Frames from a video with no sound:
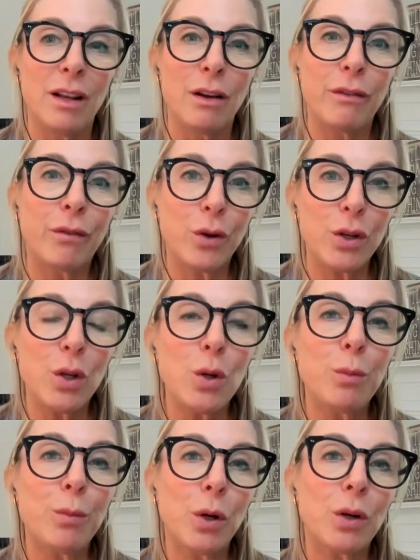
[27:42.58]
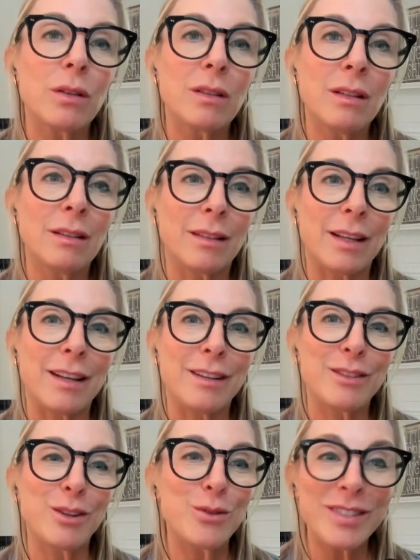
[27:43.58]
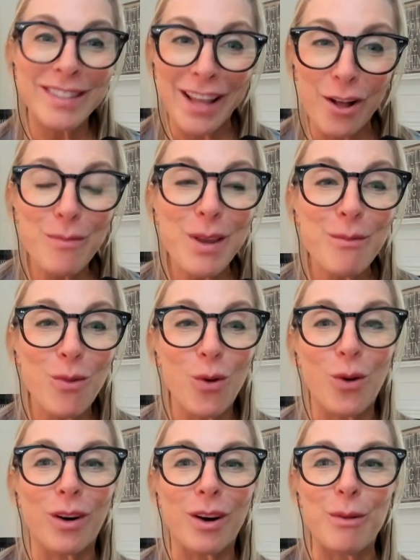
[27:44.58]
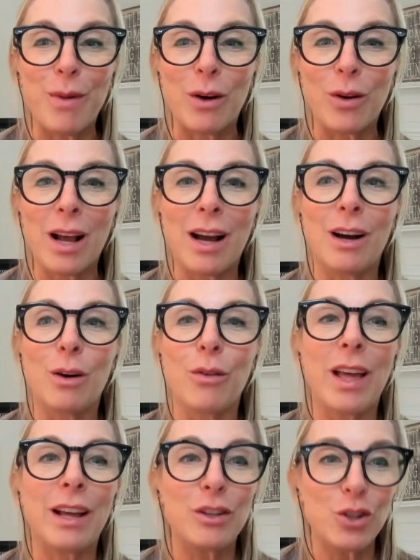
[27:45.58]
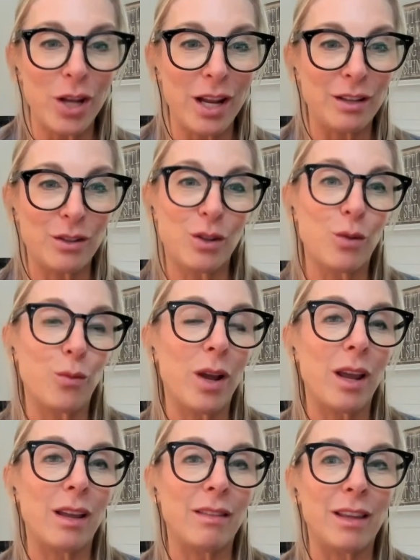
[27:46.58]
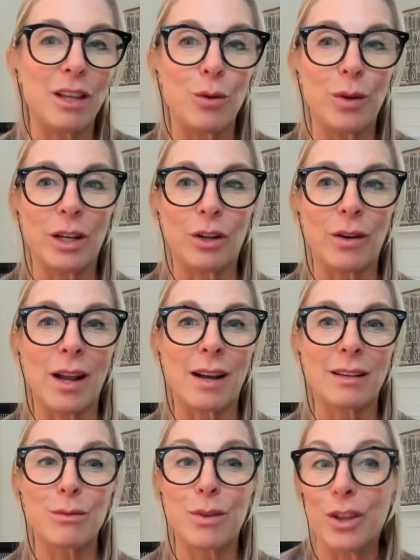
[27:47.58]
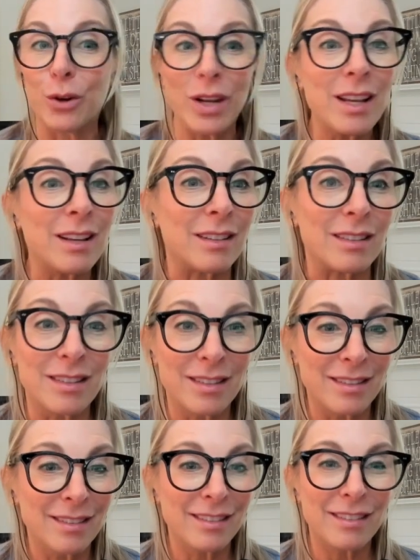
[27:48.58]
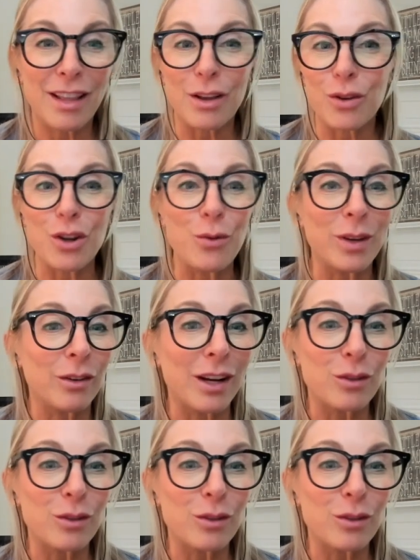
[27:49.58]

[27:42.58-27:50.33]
for you personally, so tell me more about how that changed the way that you interact with your kids, that you interact